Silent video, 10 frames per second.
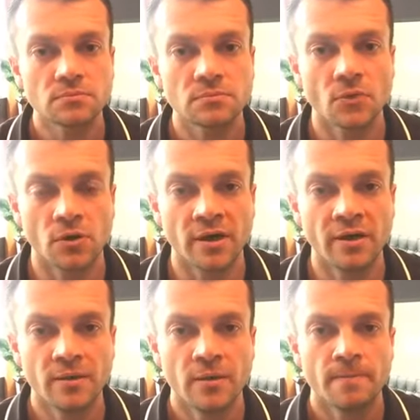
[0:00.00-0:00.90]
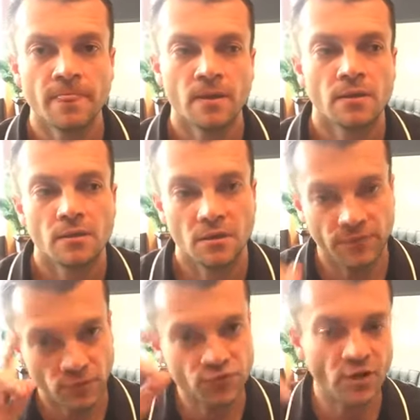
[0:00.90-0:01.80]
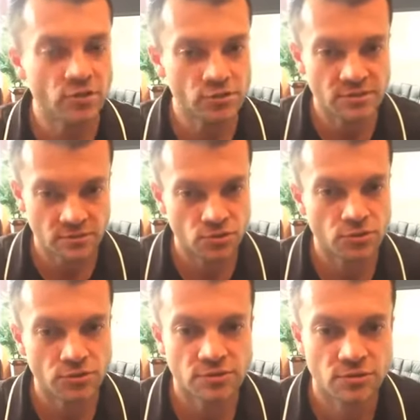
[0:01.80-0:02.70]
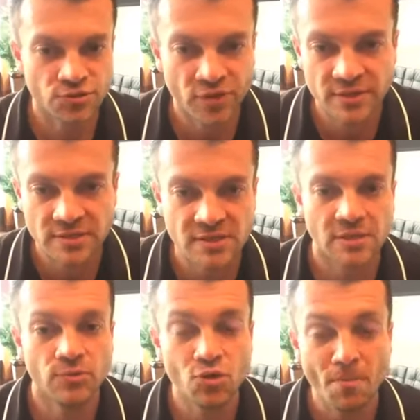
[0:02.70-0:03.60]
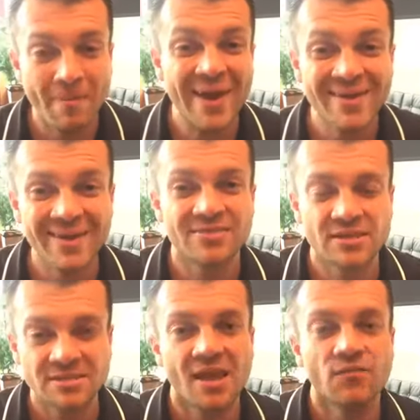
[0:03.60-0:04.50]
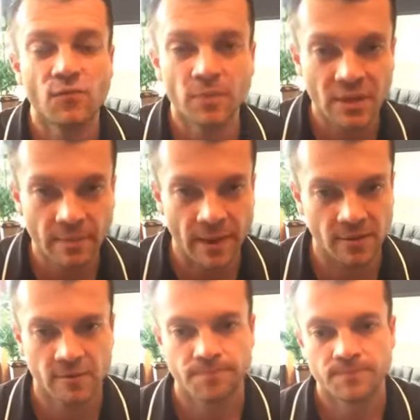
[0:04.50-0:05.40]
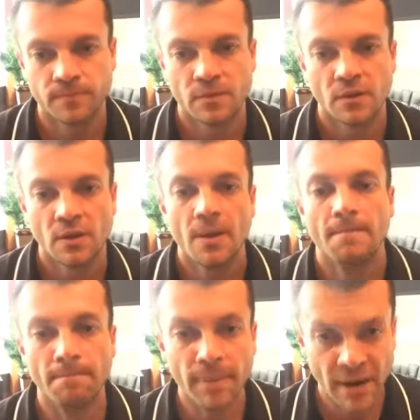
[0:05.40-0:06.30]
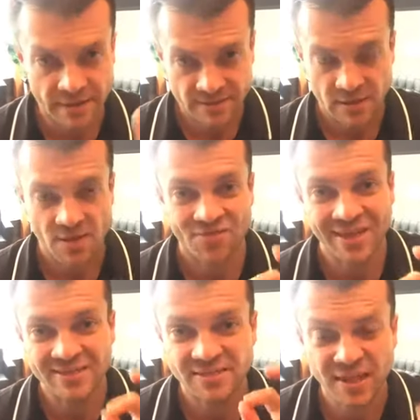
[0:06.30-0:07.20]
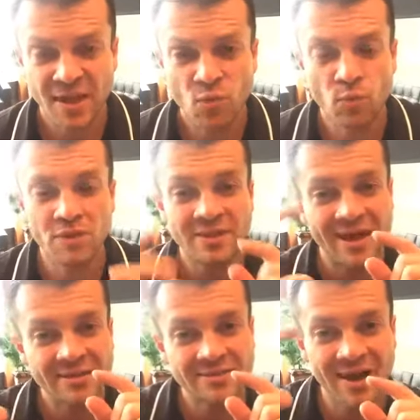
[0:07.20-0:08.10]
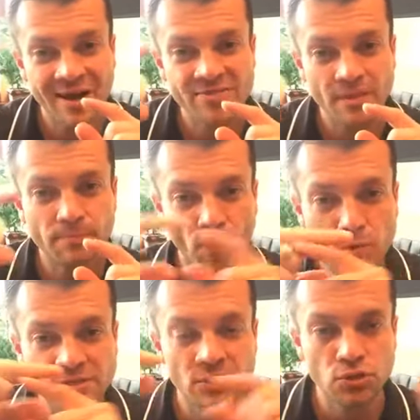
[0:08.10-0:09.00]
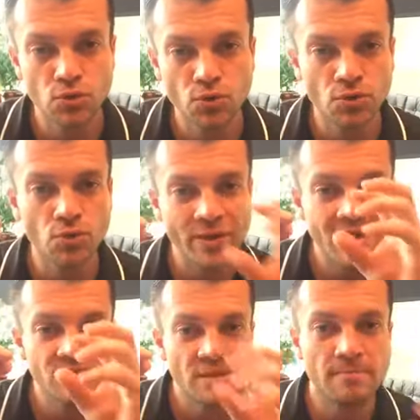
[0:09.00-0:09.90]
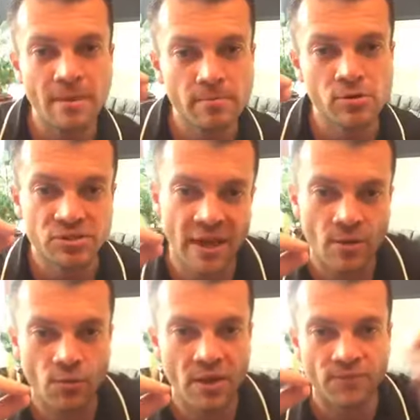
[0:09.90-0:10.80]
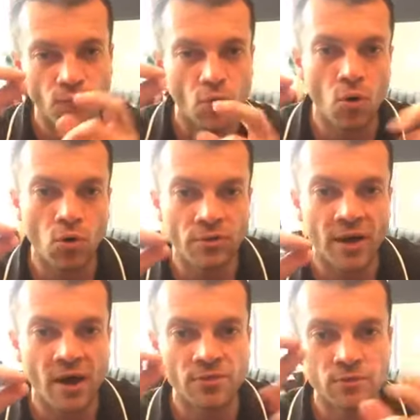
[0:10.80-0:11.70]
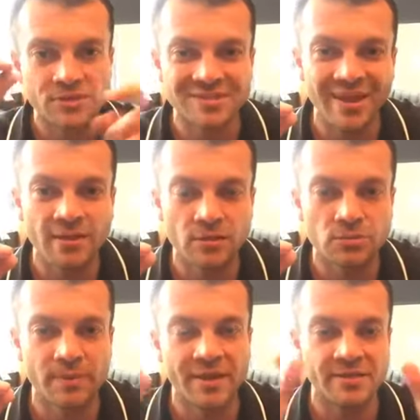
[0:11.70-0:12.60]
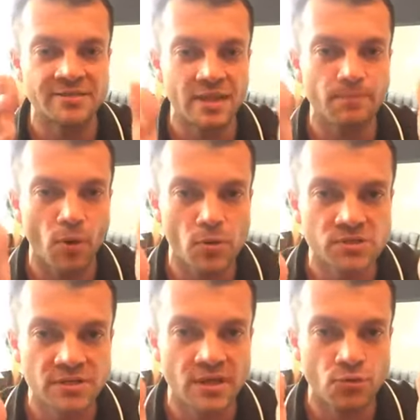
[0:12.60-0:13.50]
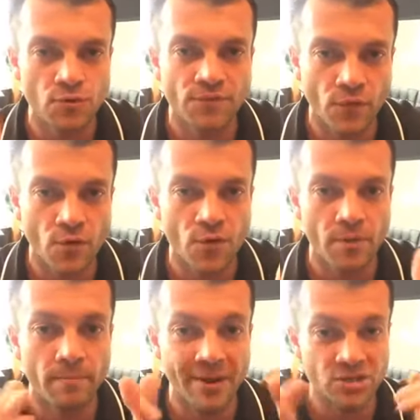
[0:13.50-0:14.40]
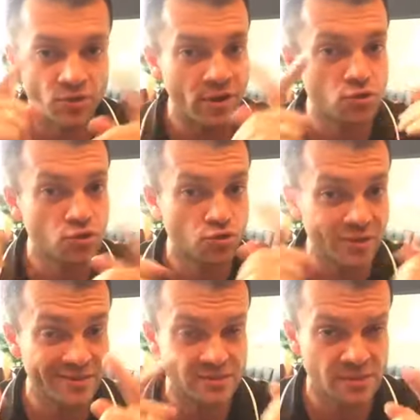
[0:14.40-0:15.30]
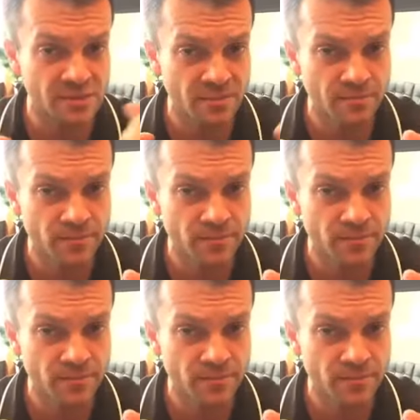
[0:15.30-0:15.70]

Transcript: okay? If you're trying to trick the system, you may get the sale from ClickBank. But that sale will not tie that person to you in the members area for all the other sales, because that person that you referred by trying to trick the system,